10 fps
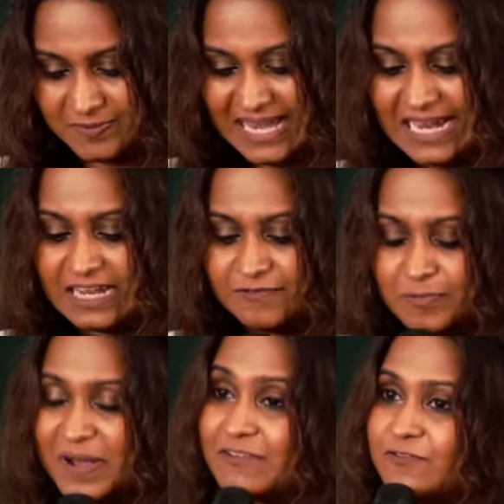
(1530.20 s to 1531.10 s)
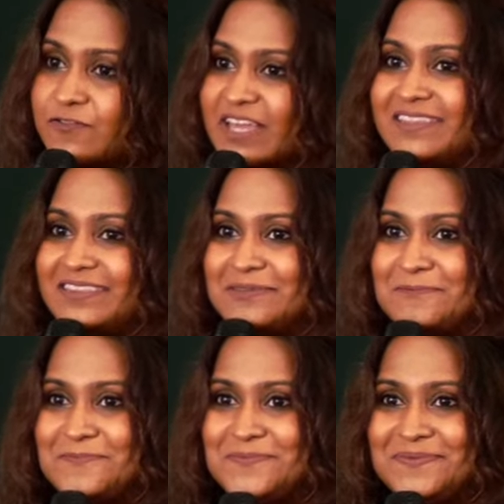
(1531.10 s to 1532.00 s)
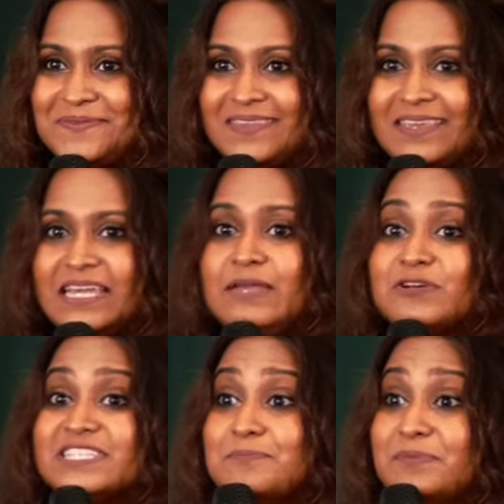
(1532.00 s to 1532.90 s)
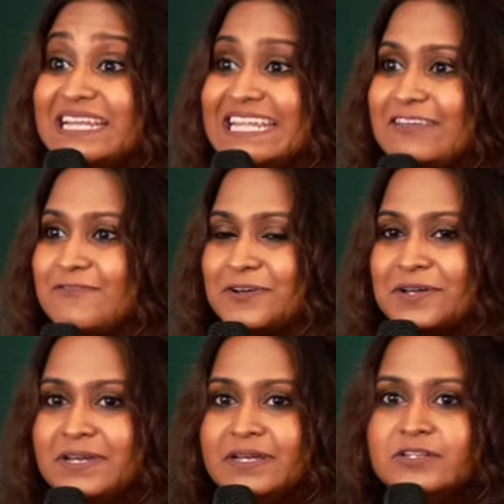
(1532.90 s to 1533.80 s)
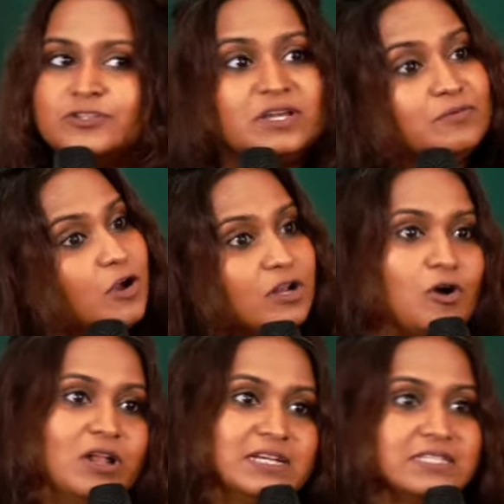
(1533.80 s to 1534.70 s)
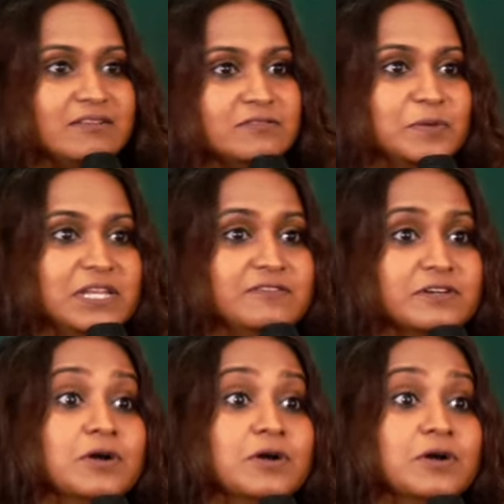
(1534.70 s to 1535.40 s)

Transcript: He lived by faith. He was a believer. Today we all call ourselves believer.